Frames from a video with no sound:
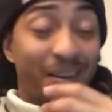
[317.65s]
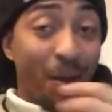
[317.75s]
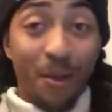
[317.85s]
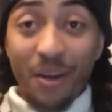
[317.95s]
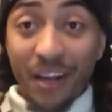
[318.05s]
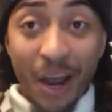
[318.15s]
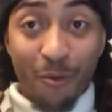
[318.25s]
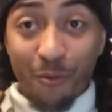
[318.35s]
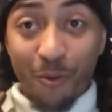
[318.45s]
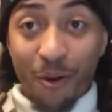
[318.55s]
Nothing to
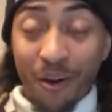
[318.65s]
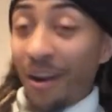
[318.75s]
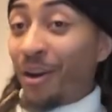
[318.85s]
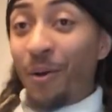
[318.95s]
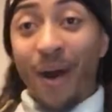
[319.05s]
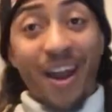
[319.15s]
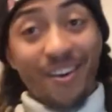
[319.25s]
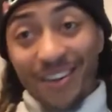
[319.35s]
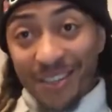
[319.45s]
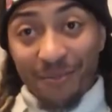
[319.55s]
account for, no
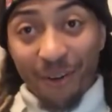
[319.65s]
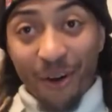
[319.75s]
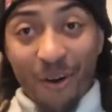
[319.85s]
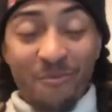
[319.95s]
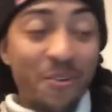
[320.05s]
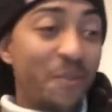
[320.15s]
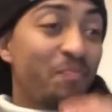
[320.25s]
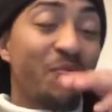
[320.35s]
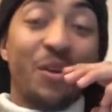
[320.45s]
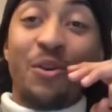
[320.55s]
IRS involved,
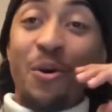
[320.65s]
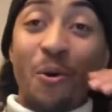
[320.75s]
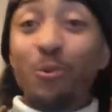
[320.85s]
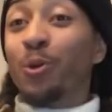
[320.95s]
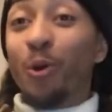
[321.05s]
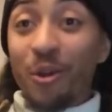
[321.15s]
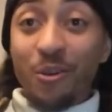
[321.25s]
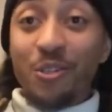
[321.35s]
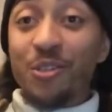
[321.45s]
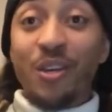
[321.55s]
no
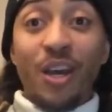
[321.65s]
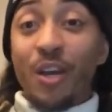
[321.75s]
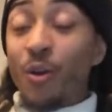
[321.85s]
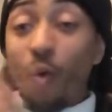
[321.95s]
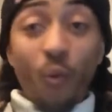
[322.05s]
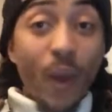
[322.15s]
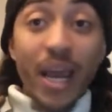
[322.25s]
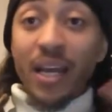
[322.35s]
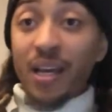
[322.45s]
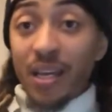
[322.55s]
lawyers, no
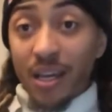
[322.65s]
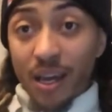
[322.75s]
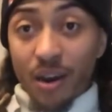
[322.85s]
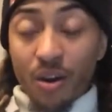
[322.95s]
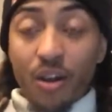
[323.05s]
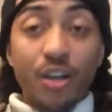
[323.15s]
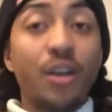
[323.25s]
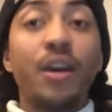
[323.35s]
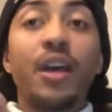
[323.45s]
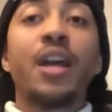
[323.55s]
waiting a year.
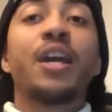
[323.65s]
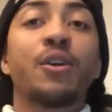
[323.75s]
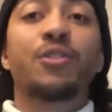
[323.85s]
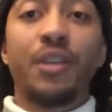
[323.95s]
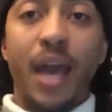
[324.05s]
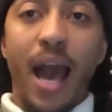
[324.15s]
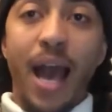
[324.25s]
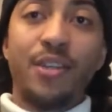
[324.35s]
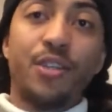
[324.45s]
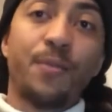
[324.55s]
Here's the
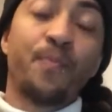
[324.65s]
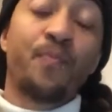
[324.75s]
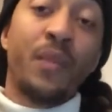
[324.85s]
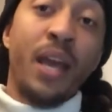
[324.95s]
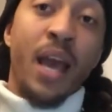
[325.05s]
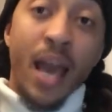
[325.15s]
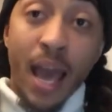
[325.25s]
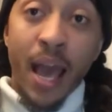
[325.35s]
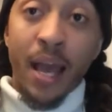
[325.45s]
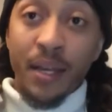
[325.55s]
cash.
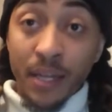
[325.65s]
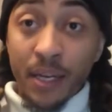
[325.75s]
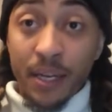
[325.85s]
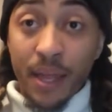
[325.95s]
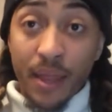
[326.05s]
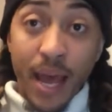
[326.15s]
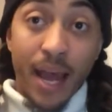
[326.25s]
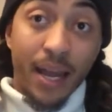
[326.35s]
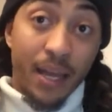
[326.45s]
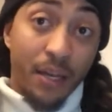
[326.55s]
And he did
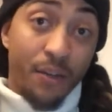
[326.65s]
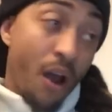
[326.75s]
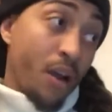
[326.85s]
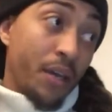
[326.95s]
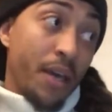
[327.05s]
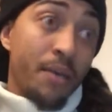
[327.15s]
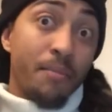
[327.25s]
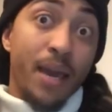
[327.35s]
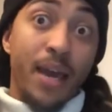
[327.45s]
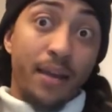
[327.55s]
that, and Don King
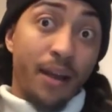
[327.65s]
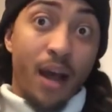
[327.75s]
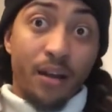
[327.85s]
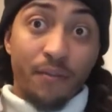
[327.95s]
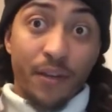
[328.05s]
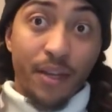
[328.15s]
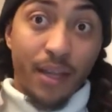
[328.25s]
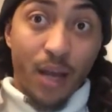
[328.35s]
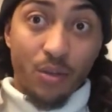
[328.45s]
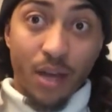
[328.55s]
made
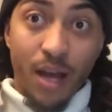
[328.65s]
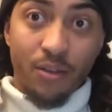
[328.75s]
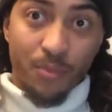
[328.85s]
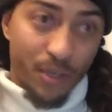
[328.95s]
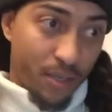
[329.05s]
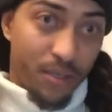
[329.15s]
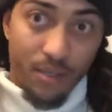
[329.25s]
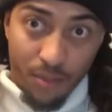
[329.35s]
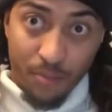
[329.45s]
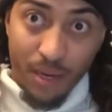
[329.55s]
$950,000 because he
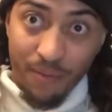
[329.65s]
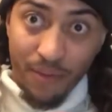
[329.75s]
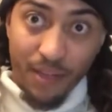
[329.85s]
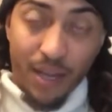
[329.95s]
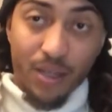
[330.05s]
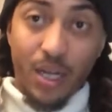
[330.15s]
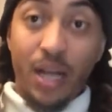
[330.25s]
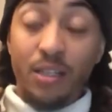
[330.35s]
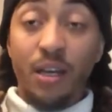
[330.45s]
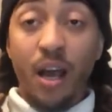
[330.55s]
just paid him
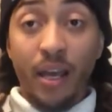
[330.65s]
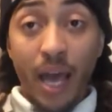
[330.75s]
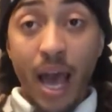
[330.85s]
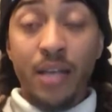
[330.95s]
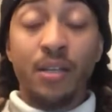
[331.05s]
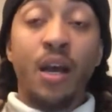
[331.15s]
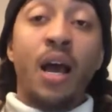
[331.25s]
$50,000 in cash.